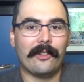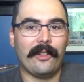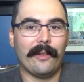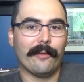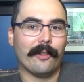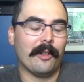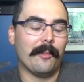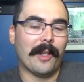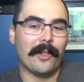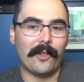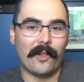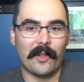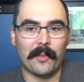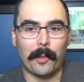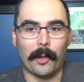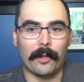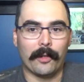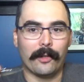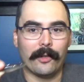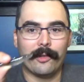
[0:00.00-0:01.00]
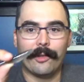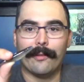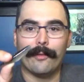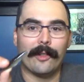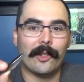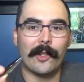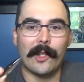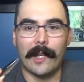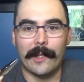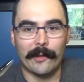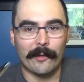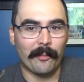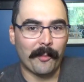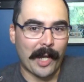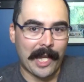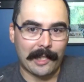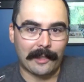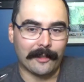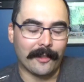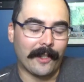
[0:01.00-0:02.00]
different amounts of sparkles, different size of
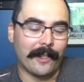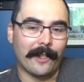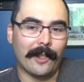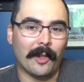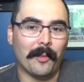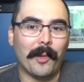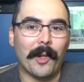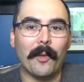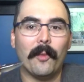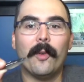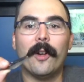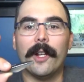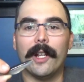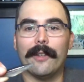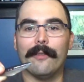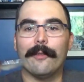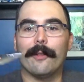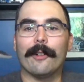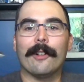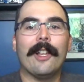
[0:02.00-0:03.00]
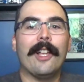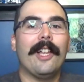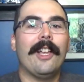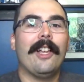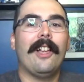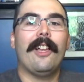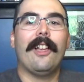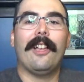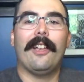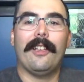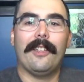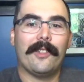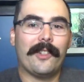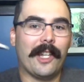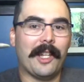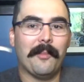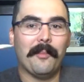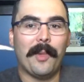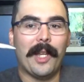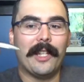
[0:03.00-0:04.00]
paddle tail, but whatever,
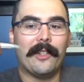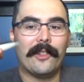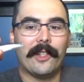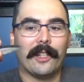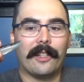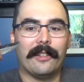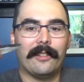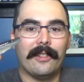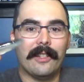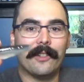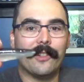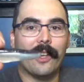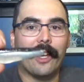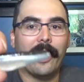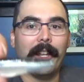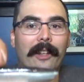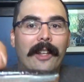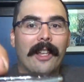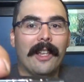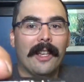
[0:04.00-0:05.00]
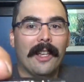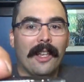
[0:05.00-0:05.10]
same basic design.